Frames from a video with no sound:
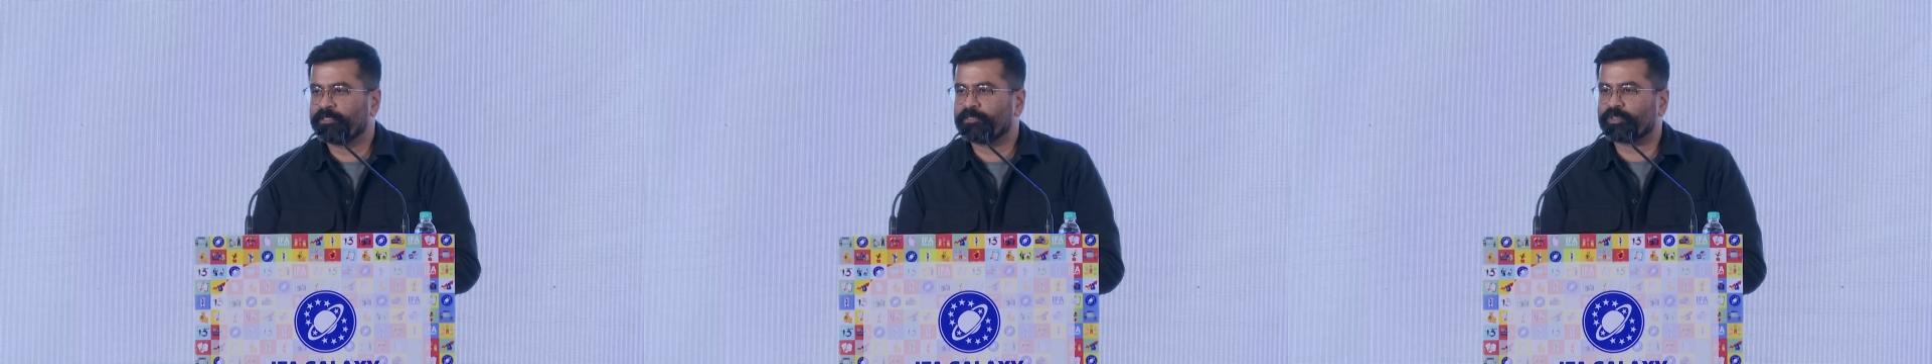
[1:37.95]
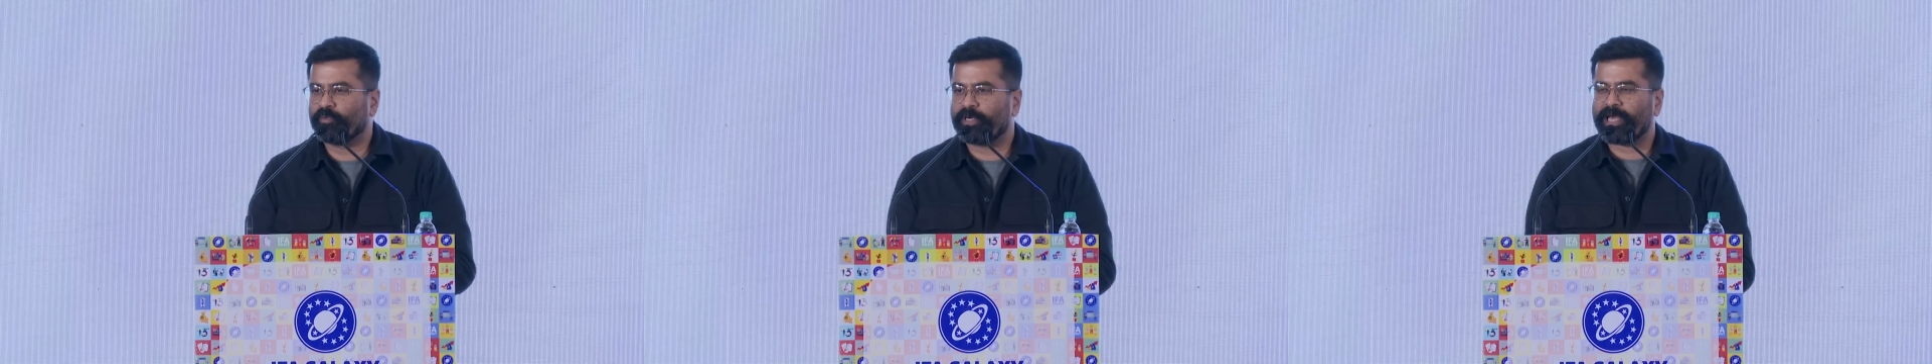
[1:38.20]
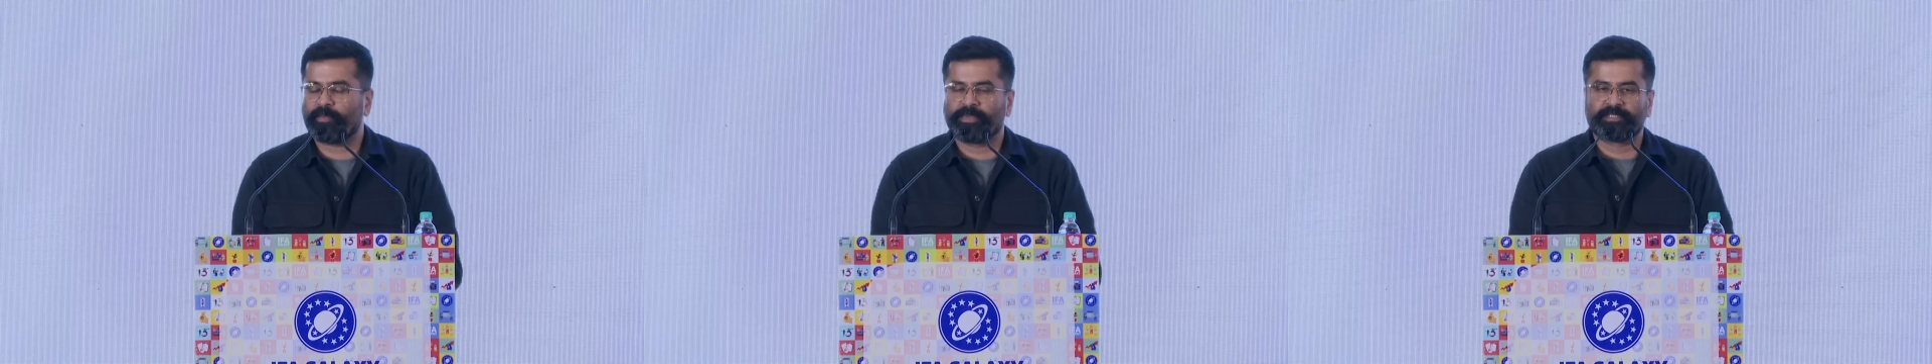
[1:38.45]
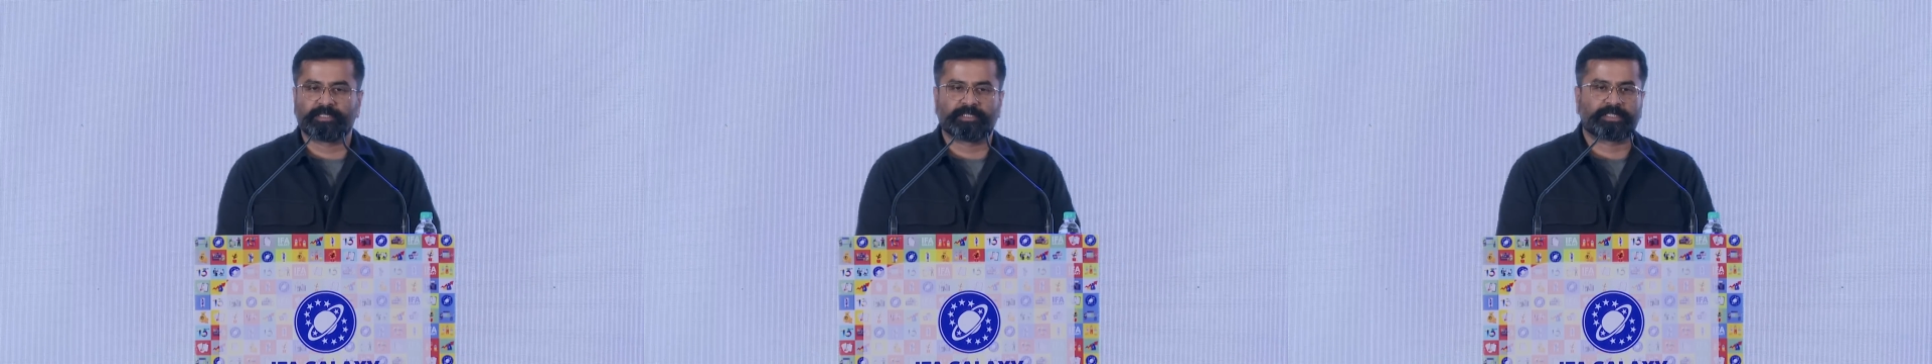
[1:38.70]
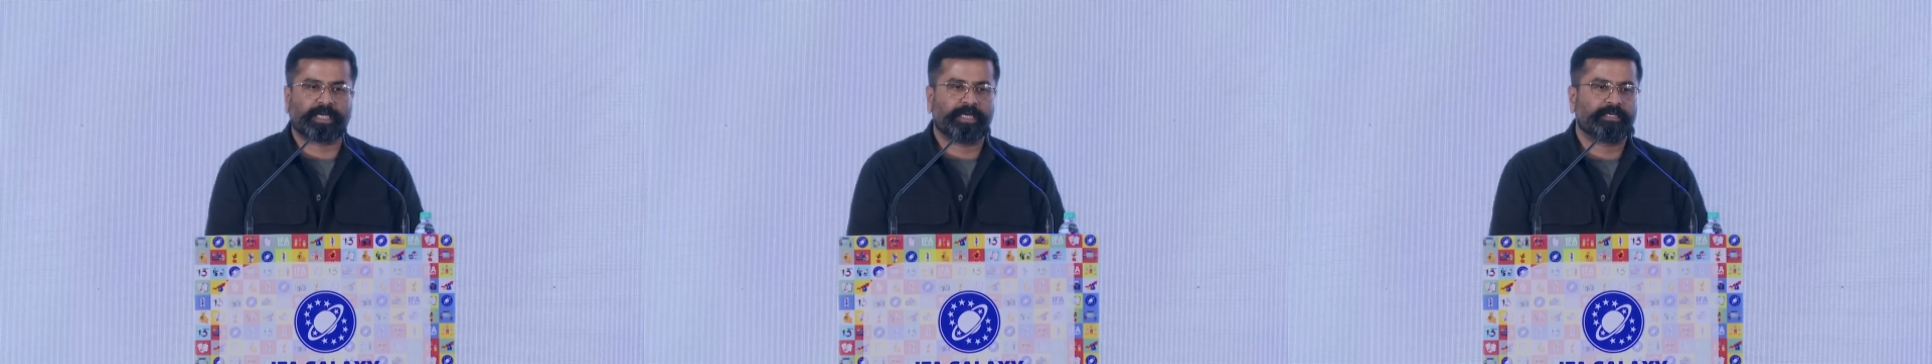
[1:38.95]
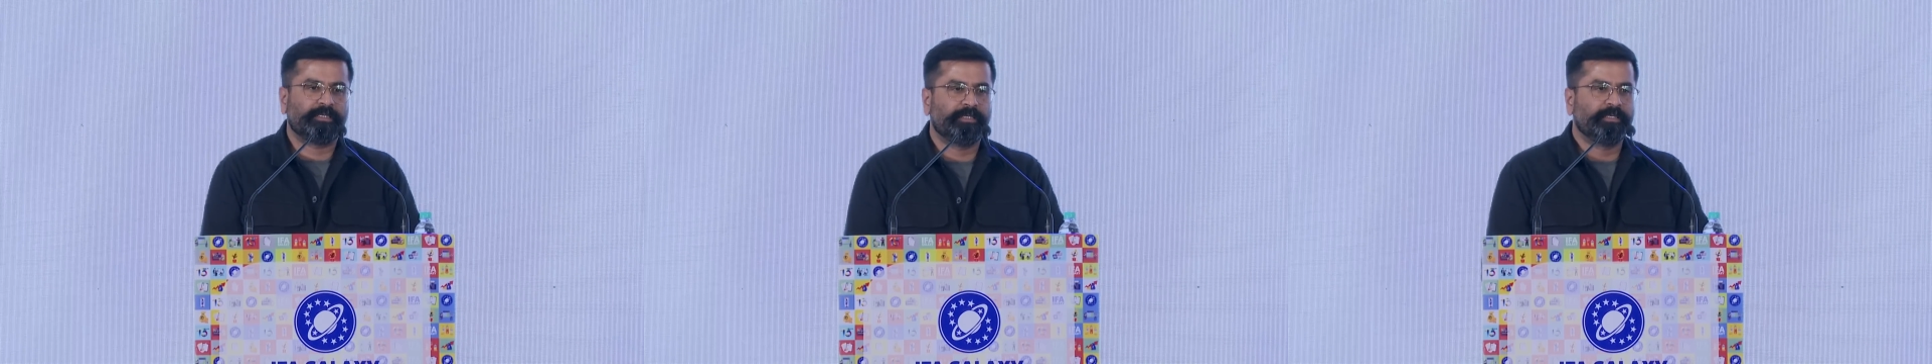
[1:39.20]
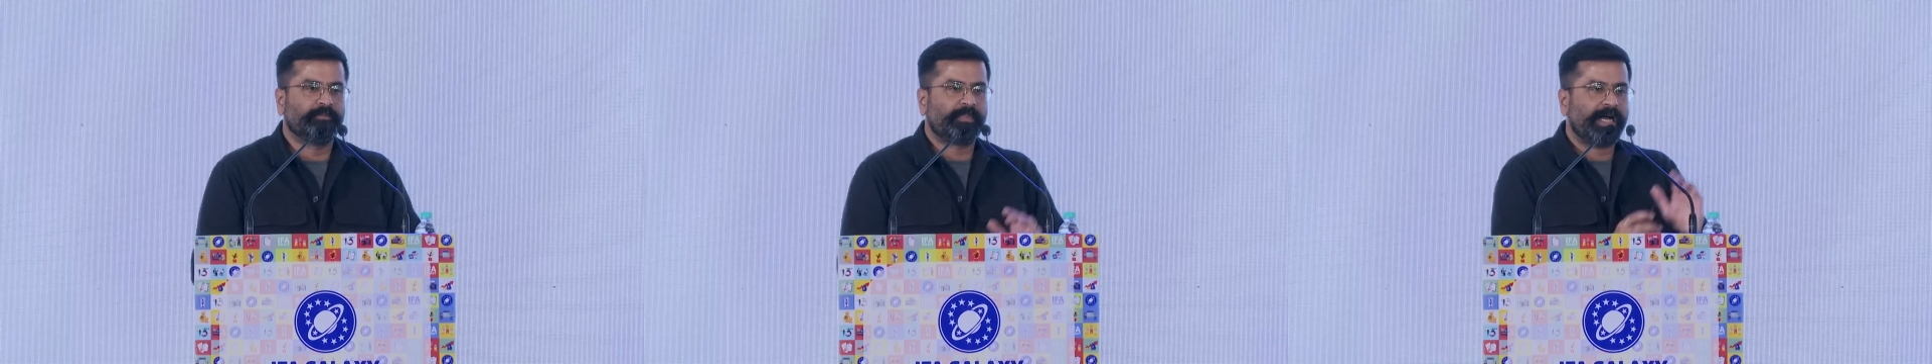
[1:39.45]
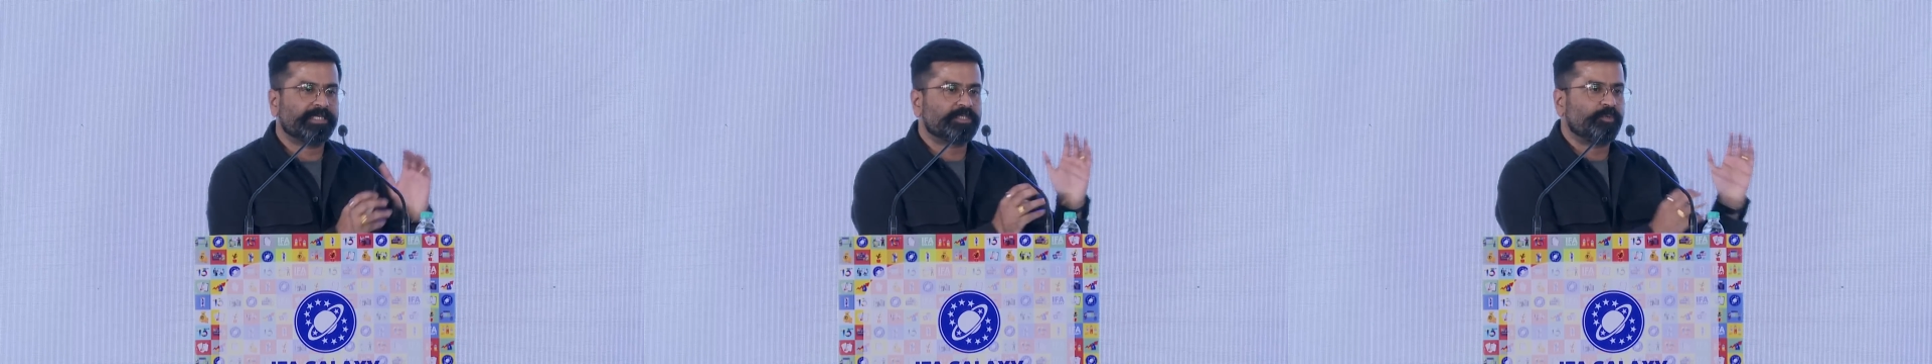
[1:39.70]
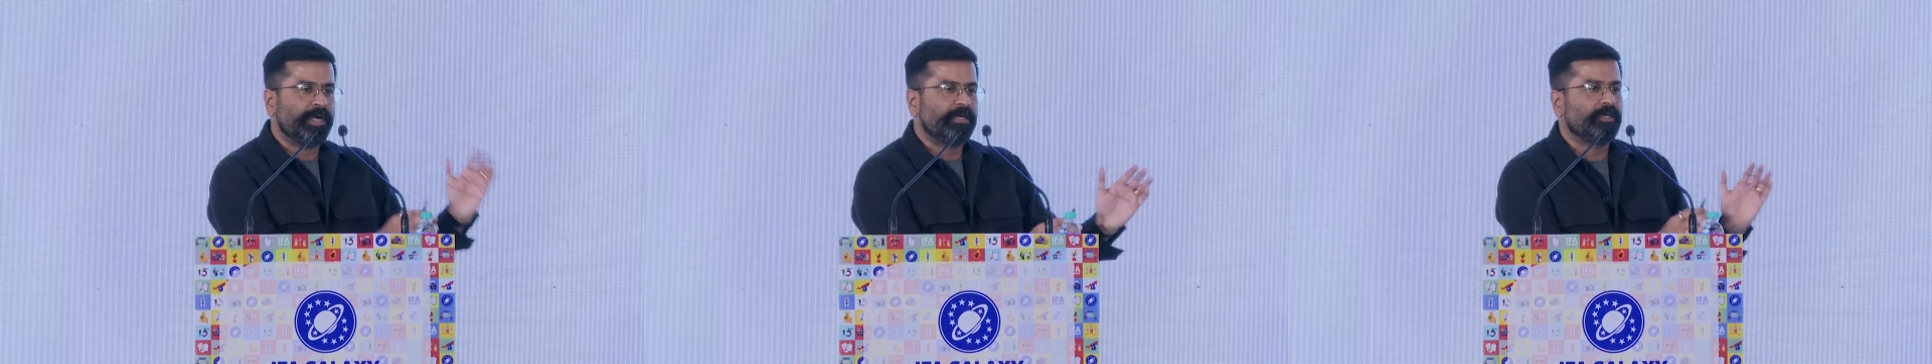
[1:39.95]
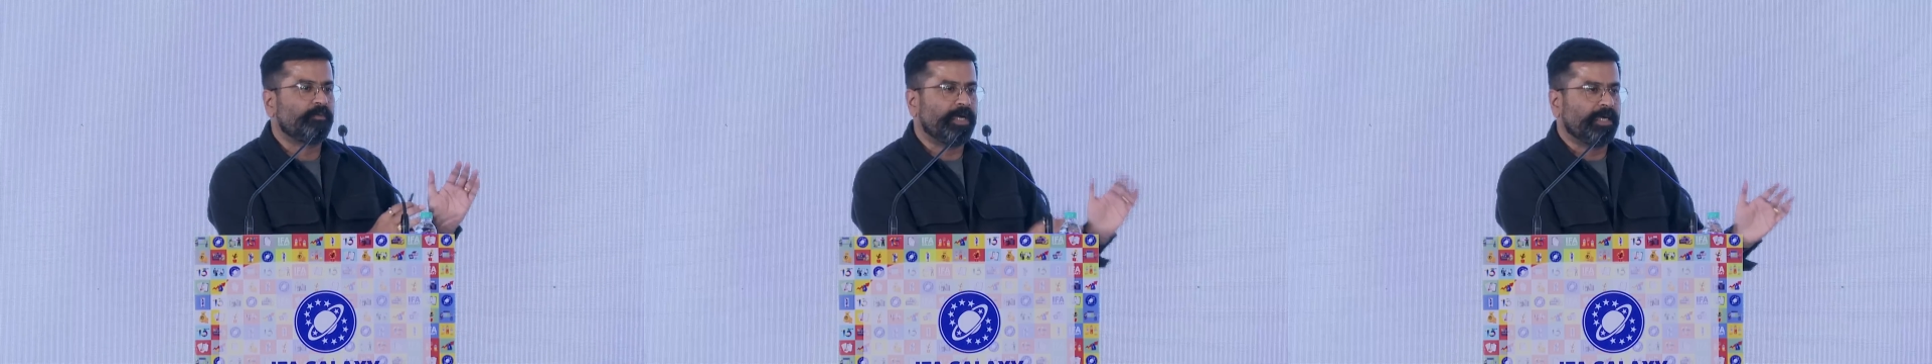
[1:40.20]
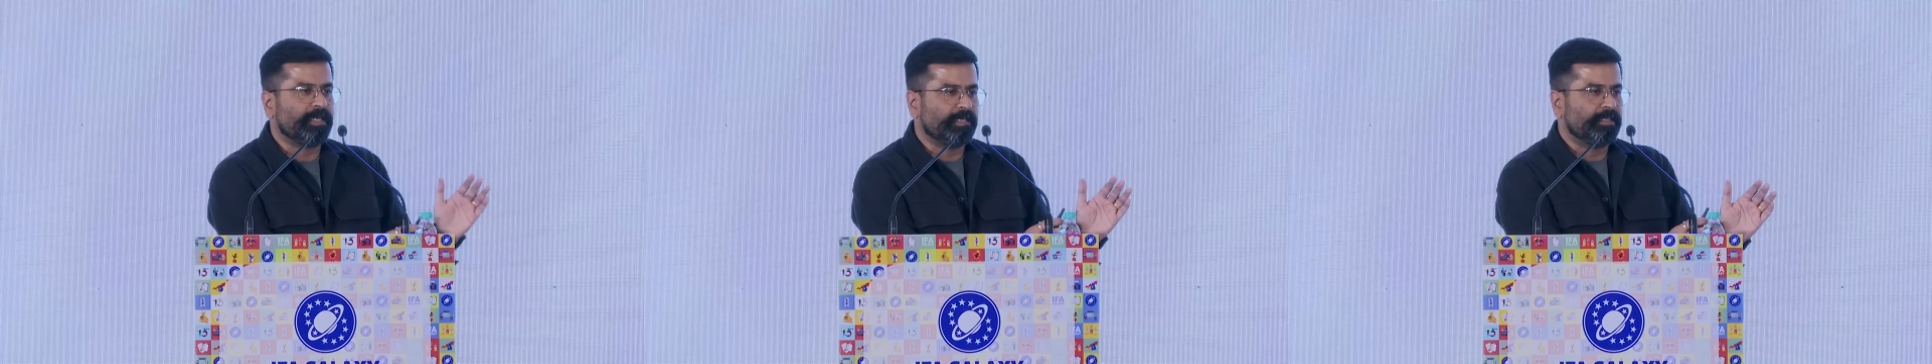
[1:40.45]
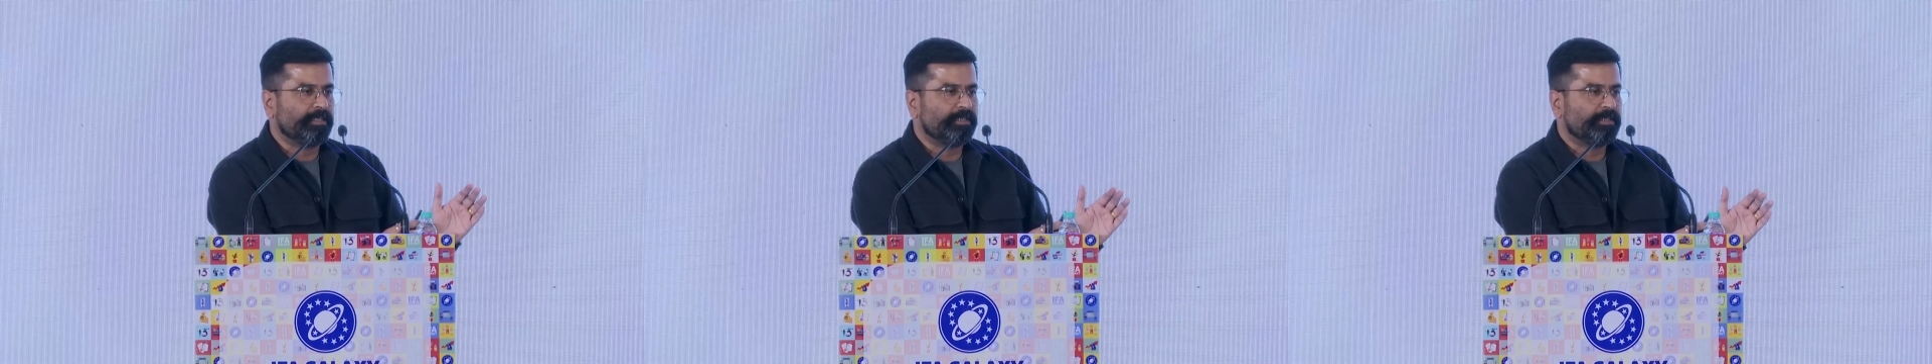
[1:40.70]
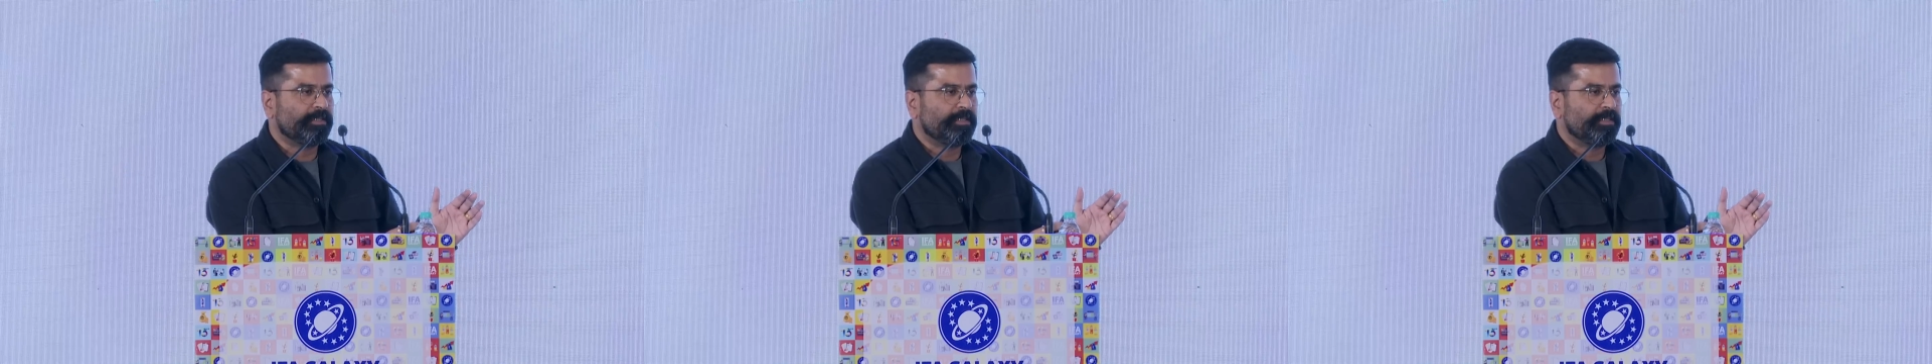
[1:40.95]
So what happens is that in March 2020,